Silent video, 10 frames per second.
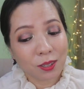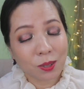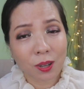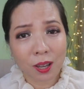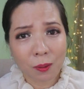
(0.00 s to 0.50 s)

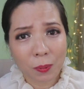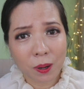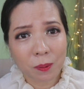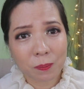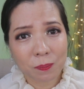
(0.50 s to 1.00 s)
So
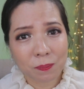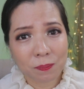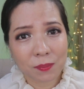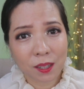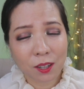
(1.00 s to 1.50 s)
Colourpop,
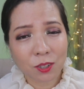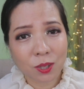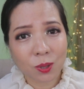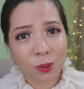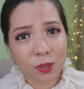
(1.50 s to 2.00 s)
can you
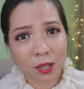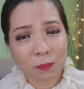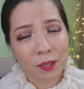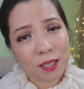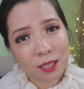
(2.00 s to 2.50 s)
just slow down
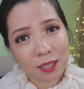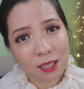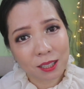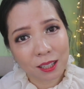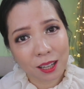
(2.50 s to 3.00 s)

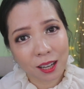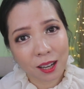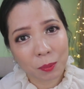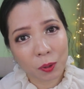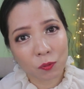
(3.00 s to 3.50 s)
please?
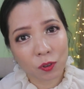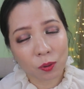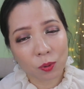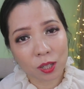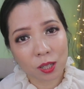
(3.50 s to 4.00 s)
Come up with
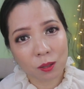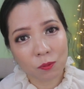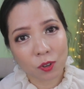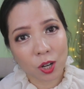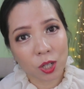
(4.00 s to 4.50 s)
a really
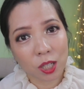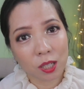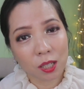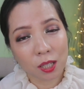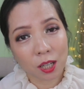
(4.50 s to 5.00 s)
very
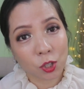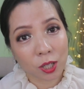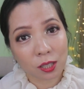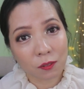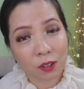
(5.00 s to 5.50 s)

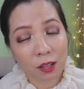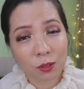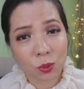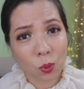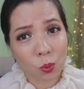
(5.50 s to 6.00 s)
attractive
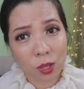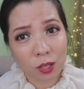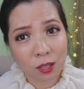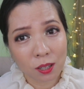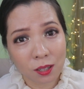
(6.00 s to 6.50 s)
color
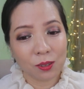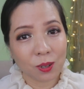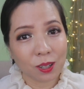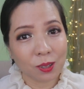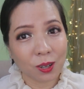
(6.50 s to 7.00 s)
story. You
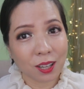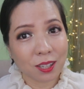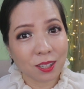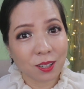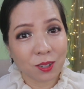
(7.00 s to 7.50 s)
are not
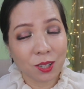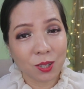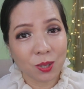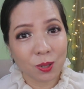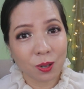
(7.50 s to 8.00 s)

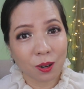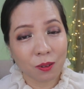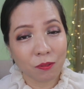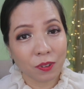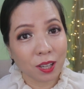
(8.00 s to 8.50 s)
answering to your
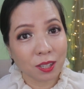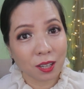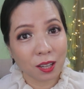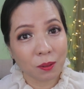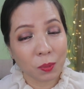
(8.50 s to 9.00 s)
fans
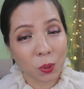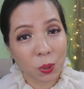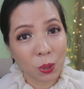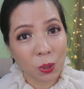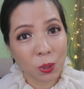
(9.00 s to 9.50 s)

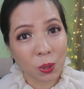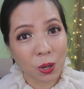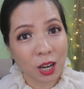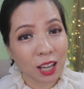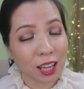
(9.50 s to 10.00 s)
anymore
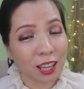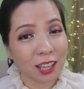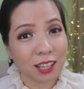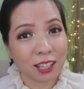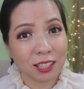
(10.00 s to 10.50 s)

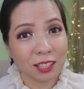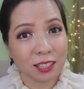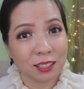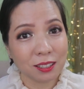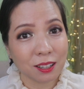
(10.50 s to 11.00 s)
and
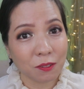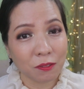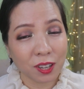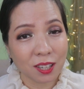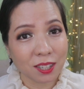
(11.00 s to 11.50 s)
your
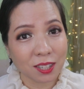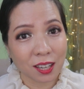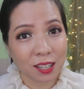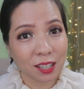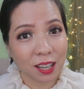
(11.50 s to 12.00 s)
fans is
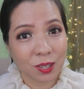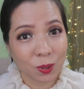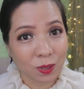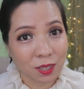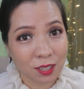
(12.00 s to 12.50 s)
getting
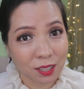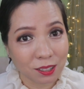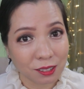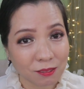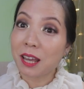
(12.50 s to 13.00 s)
exhausted.
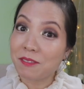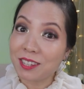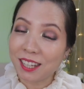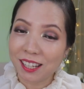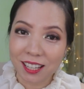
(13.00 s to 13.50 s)
Having
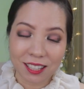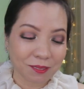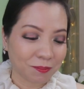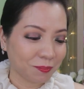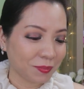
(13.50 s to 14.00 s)
said that,
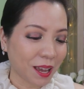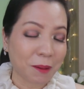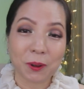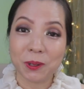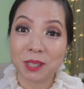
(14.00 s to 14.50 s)

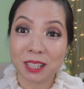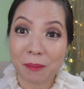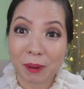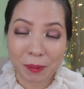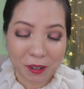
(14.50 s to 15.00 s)
I'm going to
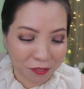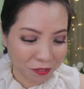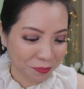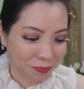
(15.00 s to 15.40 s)
slap my mouth.